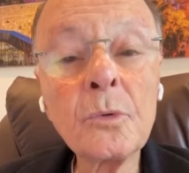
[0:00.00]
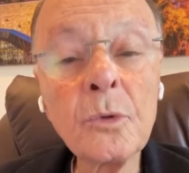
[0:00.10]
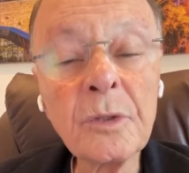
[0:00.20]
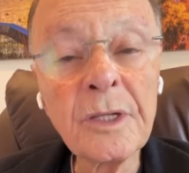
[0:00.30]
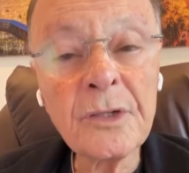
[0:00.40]

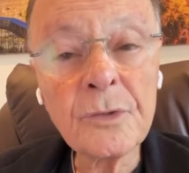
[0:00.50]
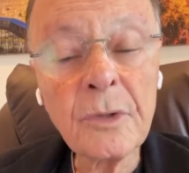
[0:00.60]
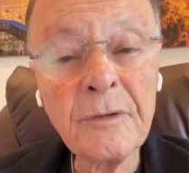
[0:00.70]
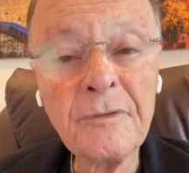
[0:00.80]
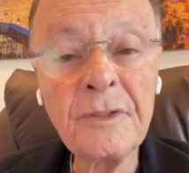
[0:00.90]

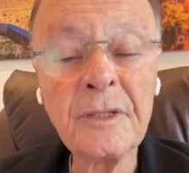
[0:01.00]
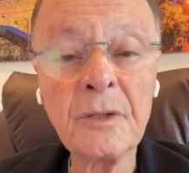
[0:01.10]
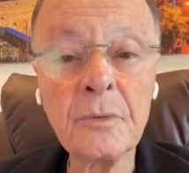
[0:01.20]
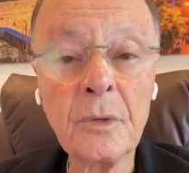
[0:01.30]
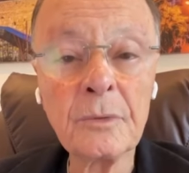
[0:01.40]
placed all
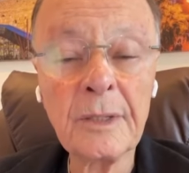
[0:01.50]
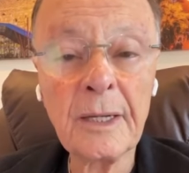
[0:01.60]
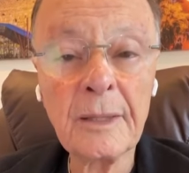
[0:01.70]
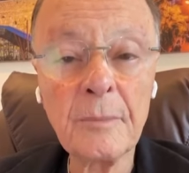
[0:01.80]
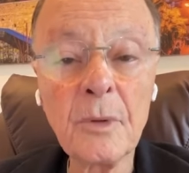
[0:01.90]
of your
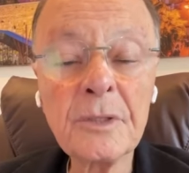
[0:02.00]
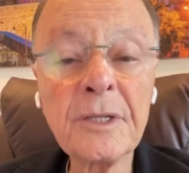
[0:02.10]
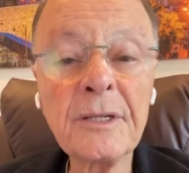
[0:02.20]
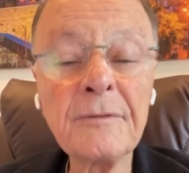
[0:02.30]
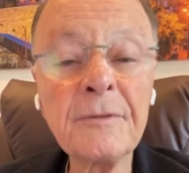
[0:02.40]
life on the
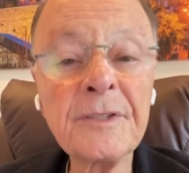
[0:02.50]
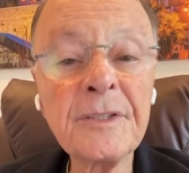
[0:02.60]
altar.